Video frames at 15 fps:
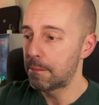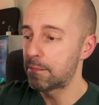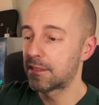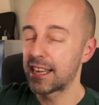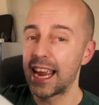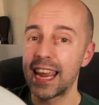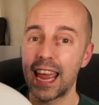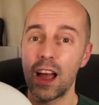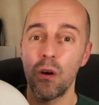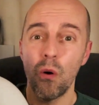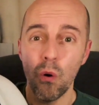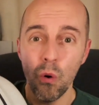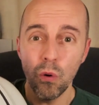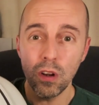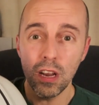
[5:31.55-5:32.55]
take out
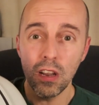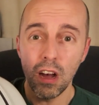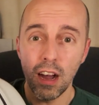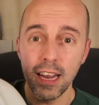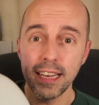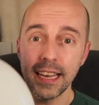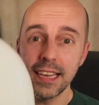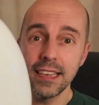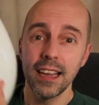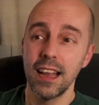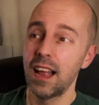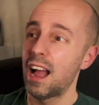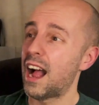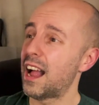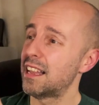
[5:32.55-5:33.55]
all the lining
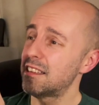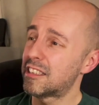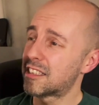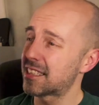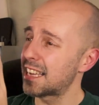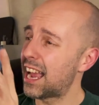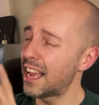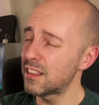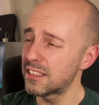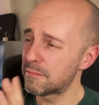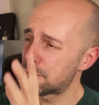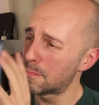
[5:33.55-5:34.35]
and sand